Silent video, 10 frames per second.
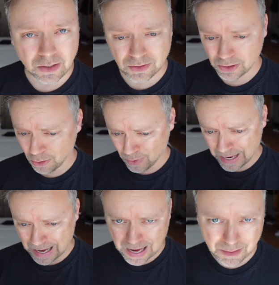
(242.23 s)
there's no
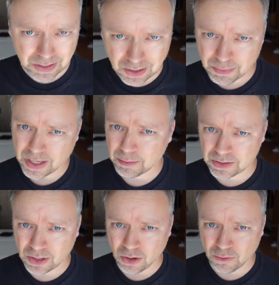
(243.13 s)
way I'm gonna be able
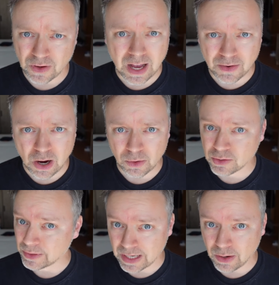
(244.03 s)
to go 5
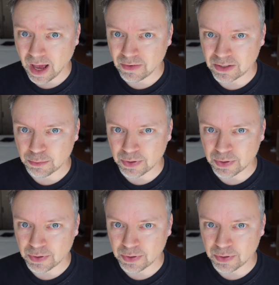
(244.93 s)
hours without having to